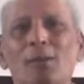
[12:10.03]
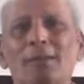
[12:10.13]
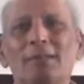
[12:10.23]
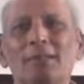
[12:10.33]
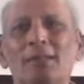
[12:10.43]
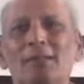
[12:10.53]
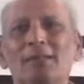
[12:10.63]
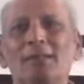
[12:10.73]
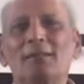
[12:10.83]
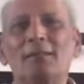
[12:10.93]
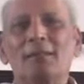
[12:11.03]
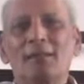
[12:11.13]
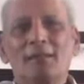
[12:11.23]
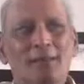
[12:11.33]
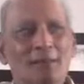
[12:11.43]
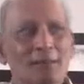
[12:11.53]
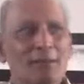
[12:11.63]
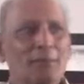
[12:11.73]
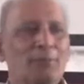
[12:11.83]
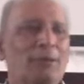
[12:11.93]
which is
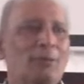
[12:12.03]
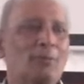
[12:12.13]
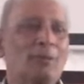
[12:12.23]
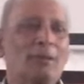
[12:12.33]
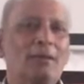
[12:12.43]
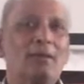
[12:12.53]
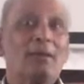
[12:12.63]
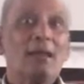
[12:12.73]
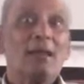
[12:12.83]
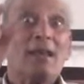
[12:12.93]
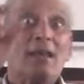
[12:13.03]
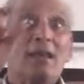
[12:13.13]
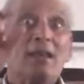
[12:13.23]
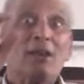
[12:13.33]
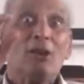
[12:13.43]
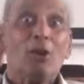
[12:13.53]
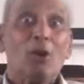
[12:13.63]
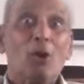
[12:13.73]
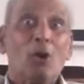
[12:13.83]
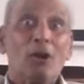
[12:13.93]
subsequent in
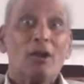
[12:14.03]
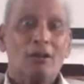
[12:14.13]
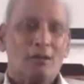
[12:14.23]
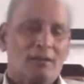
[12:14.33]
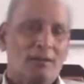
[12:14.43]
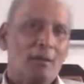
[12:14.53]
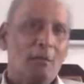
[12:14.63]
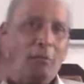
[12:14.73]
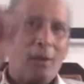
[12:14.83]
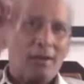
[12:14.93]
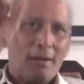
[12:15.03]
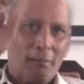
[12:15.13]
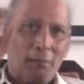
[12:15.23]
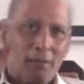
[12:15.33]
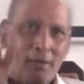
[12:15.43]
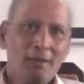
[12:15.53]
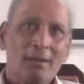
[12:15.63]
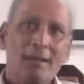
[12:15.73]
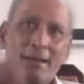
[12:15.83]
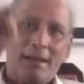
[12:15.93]
order.
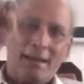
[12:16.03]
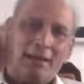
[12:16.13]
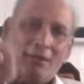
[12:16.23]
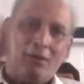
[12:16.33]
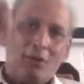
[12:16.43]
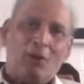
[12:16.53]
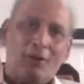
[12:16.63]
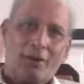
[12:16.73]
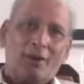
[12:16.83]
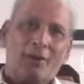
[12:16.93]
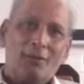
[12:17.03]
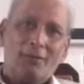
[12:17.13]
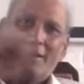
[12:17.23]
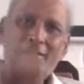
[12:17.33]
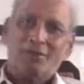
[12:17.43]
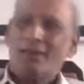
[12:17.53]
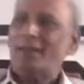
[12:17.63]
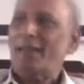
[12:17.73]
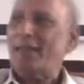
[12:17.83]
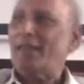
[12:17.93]
Param, in the order of the
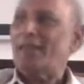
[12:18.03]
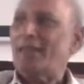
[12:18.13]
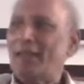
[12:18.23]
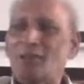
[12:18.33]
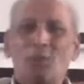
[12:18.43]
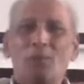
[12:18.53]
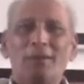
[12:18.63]
Ashtadhyayi, that